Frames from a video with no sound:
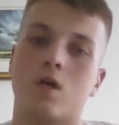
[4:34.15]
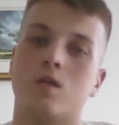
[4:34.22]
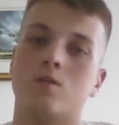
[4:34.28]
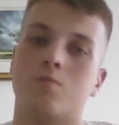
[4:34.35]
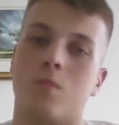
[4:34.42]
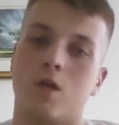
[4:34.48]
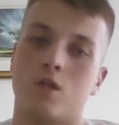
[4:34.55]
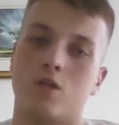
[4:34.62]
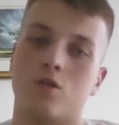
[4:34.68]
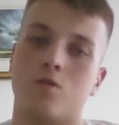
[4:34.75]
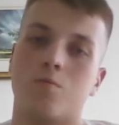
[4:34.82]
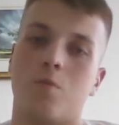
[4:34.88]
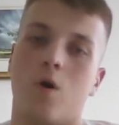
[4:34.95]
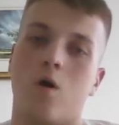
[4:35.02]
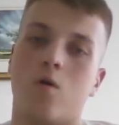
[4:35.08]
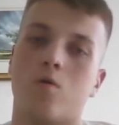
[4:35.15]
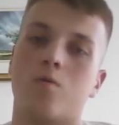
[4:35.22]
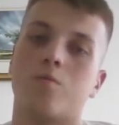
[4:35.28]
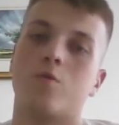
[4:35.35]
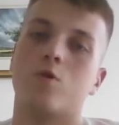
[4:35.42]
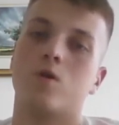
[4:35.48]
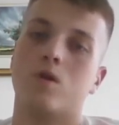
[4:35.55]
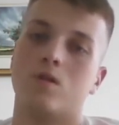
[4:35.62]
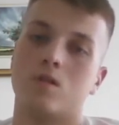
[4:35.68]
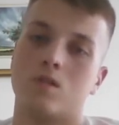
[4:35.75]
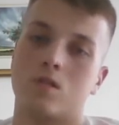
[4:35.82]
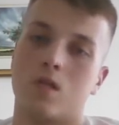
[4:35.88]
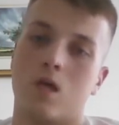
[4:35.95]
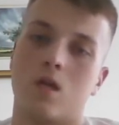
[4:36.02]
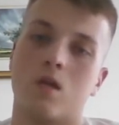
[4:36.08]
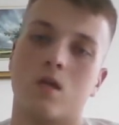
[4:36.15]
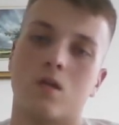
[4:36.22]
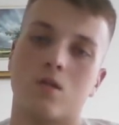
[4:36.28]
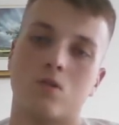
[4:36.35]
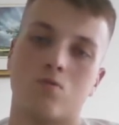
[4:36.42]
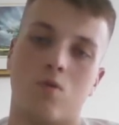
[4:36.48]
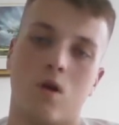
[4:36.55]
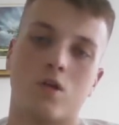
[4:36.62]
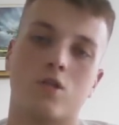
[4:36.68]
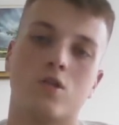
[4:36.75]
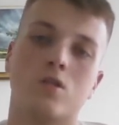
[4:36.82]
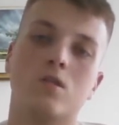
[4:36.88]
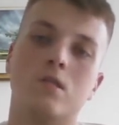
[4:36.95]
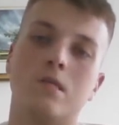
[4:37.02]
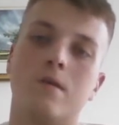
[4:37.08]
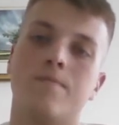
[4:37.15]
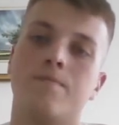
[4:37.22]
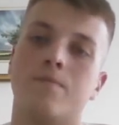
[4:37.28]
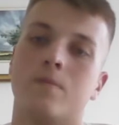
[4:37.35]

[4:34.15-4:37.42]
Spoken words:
As mentioned above, computer understanding instructions